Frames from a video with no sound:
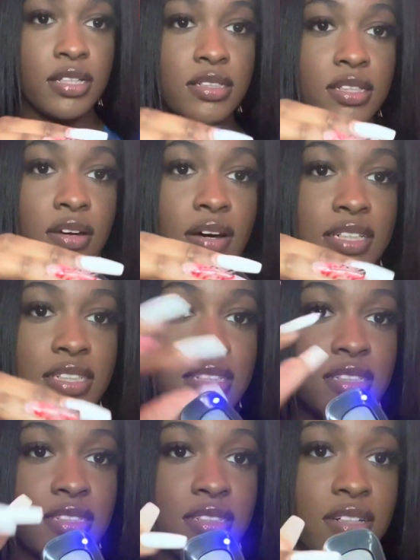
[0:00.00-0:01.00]
So I
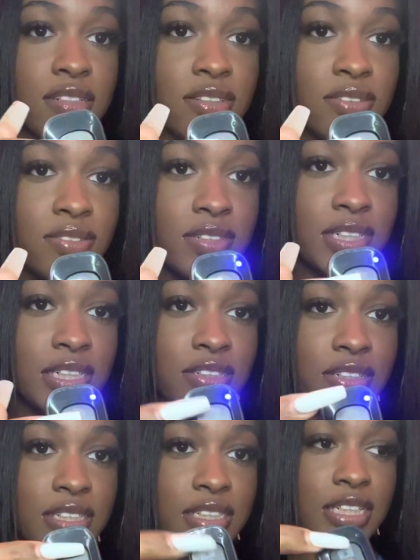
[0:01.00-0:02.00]
just turned it on. As
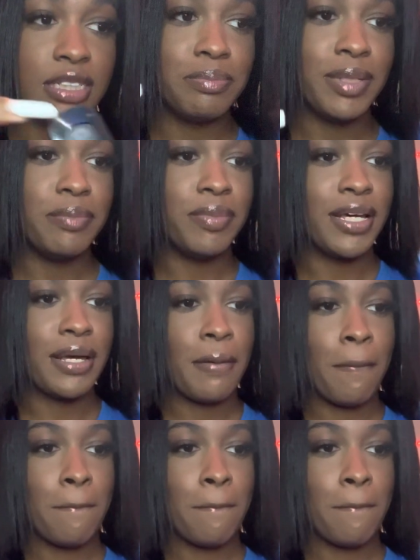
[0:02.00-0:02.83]
you can see, it's beeping.